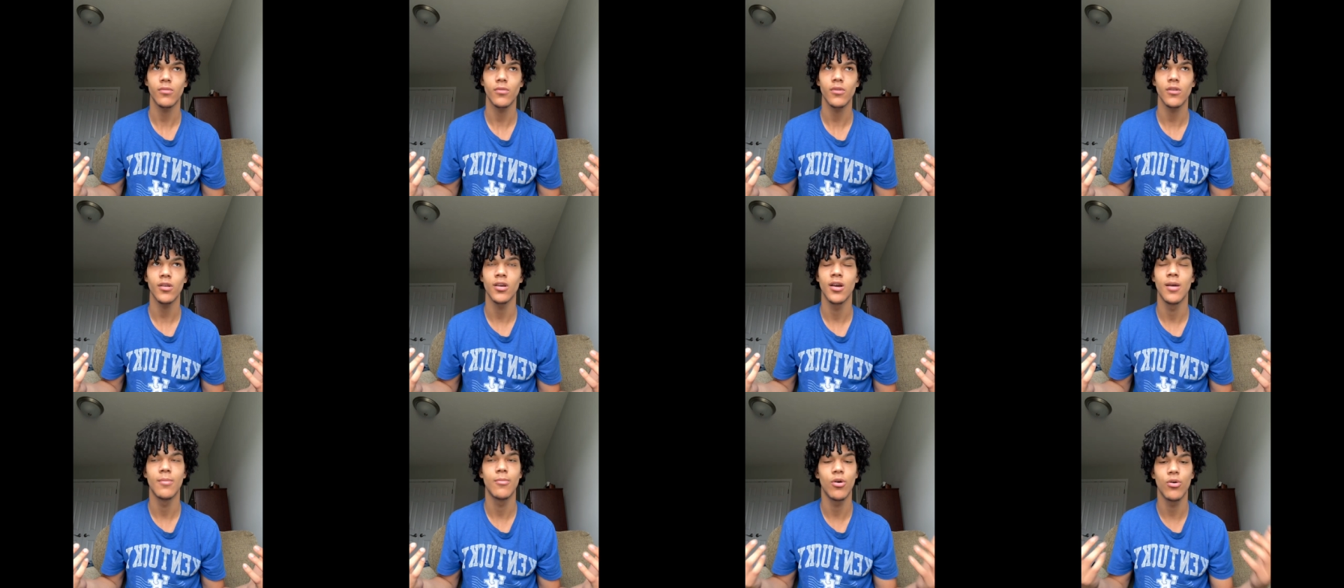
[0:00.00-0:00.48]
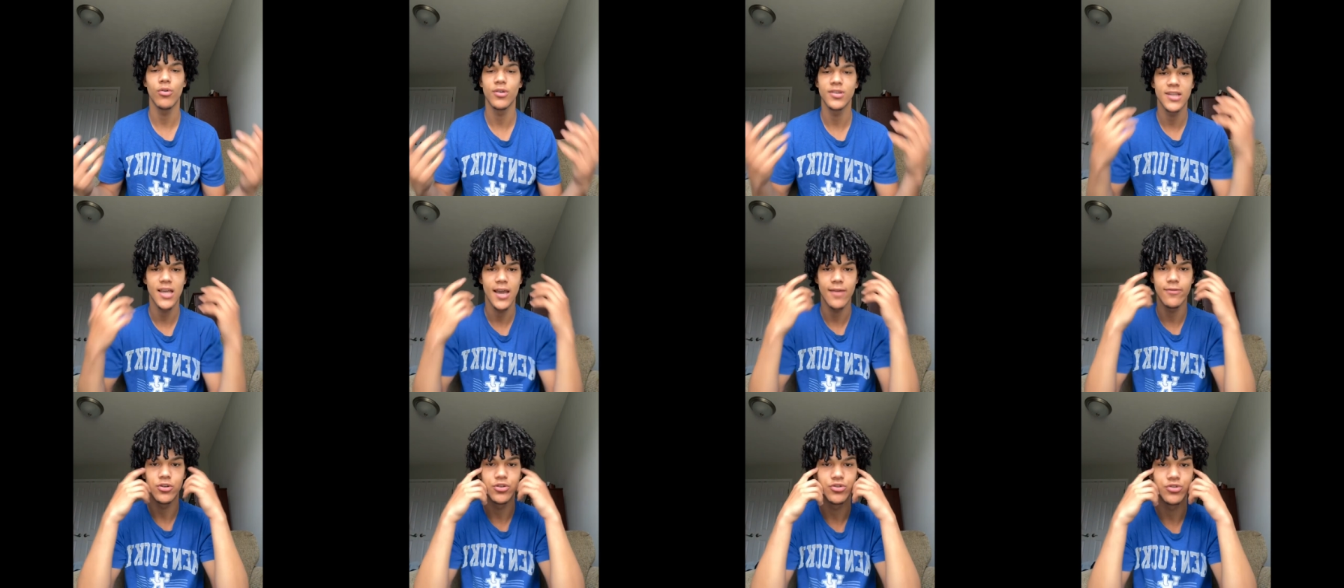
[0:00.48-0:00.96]
I'm always
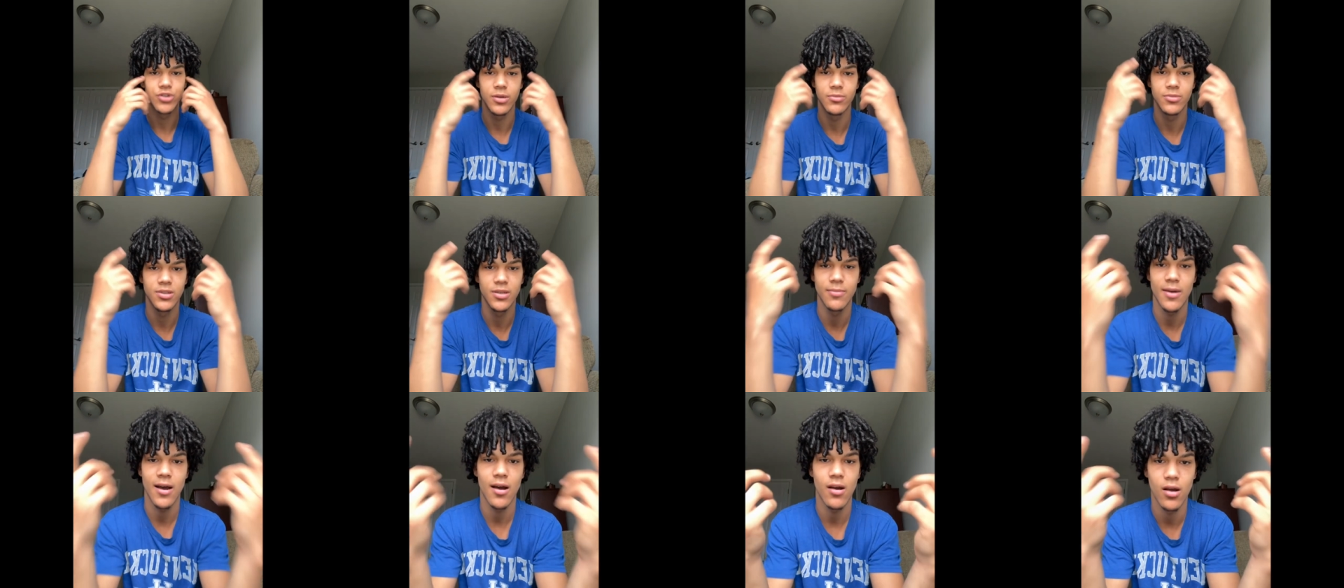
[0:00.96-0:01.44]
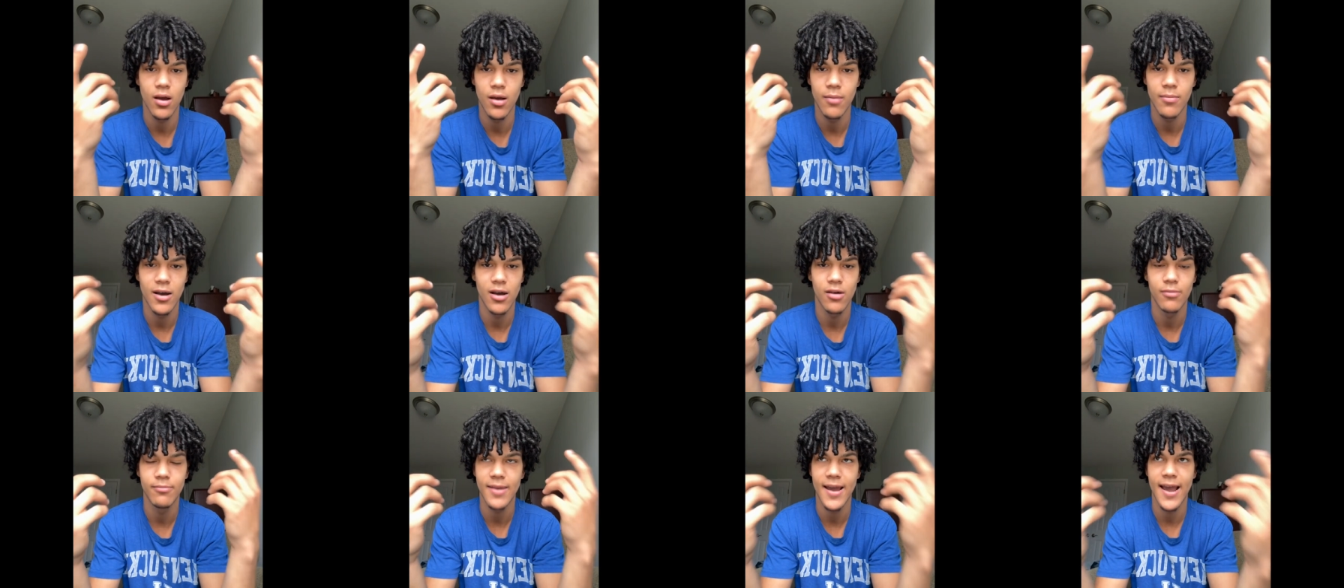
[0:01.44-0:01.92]
having dreams
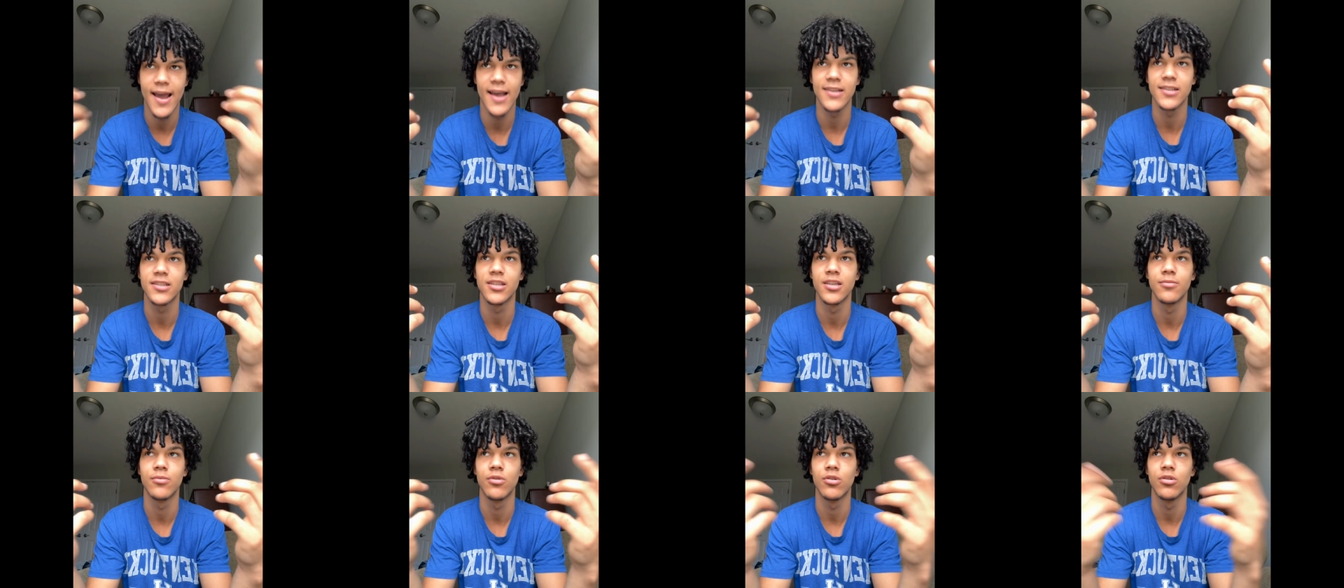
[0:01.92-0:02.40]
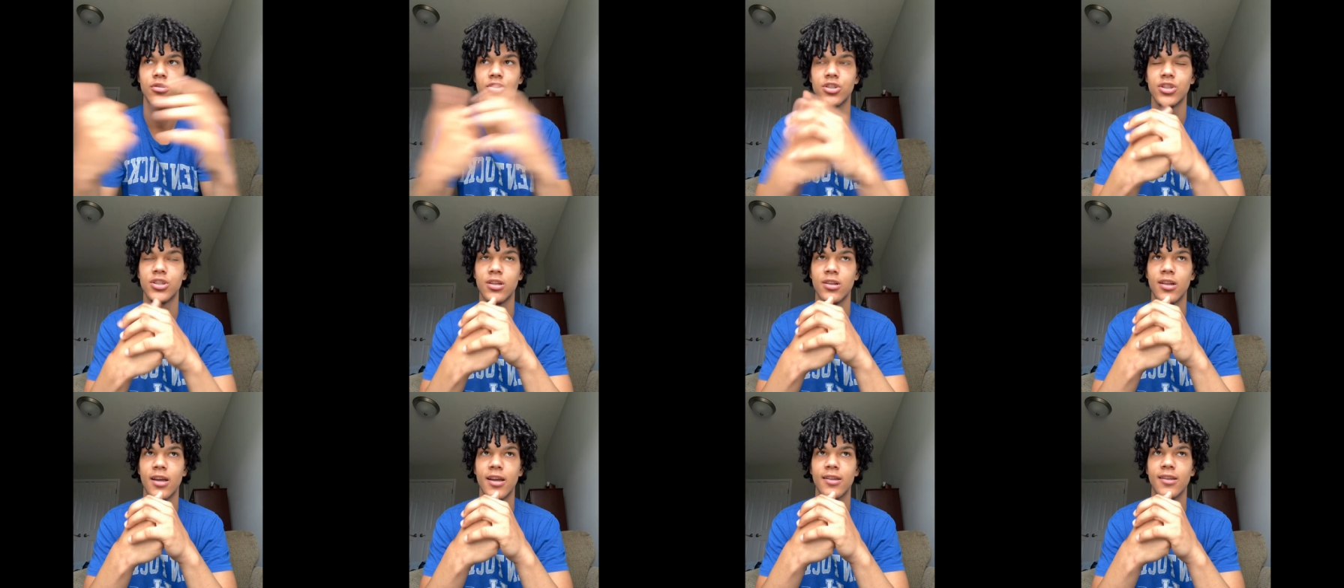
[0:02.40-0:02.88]
about basketball and
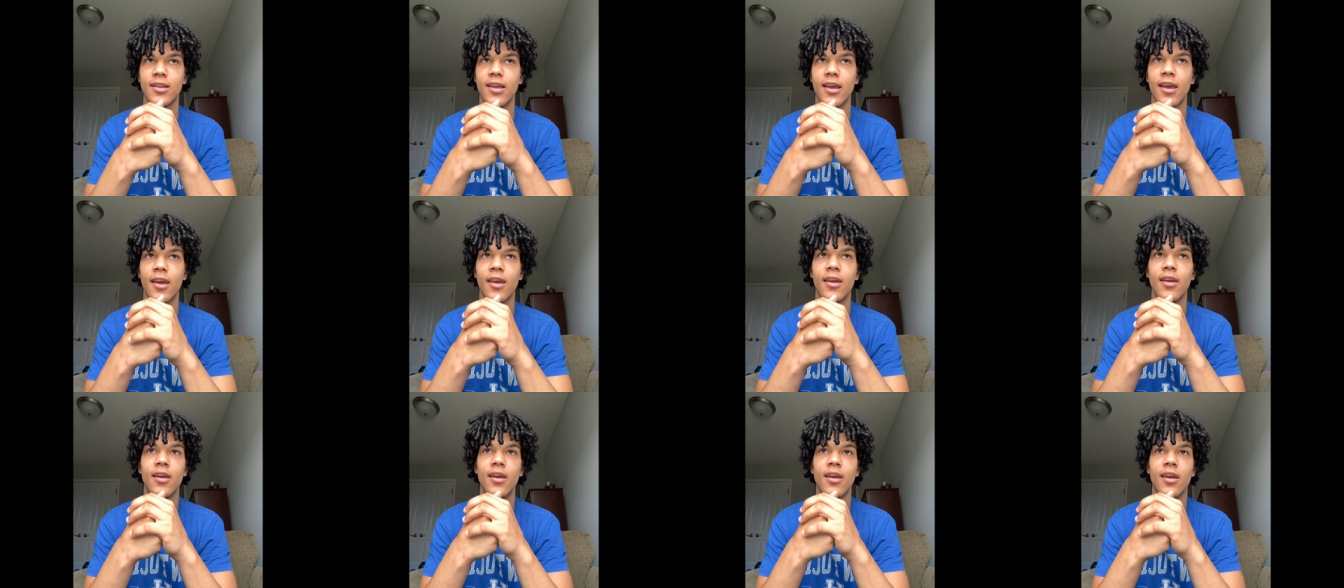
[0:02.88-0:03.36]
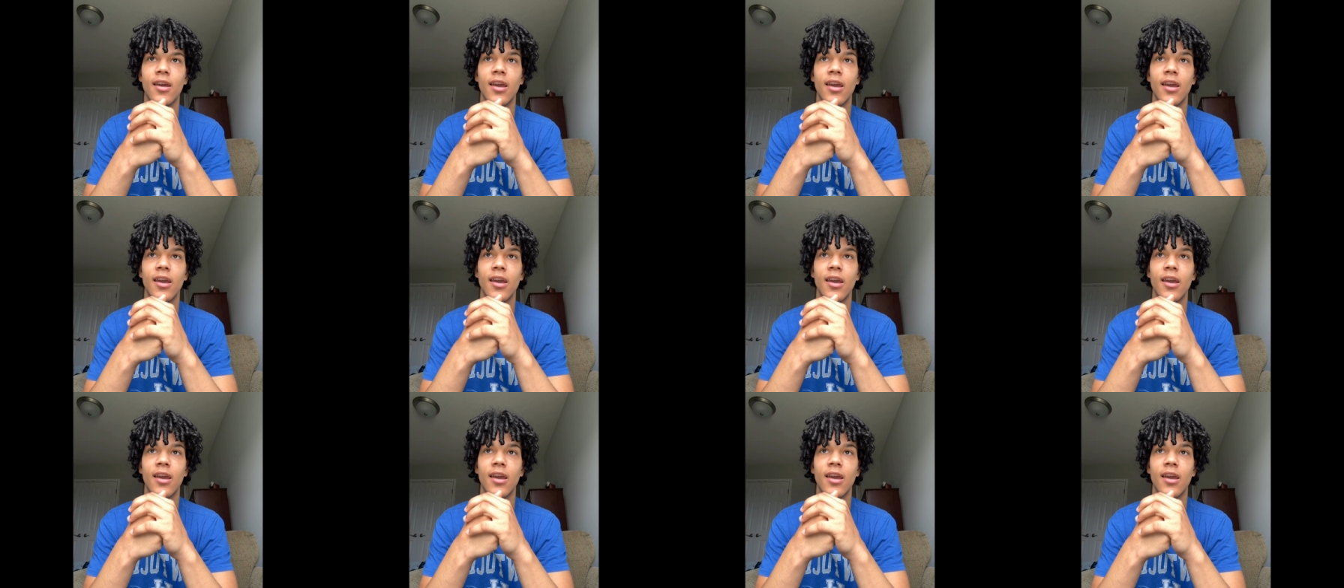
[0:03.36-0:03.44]
shit like that.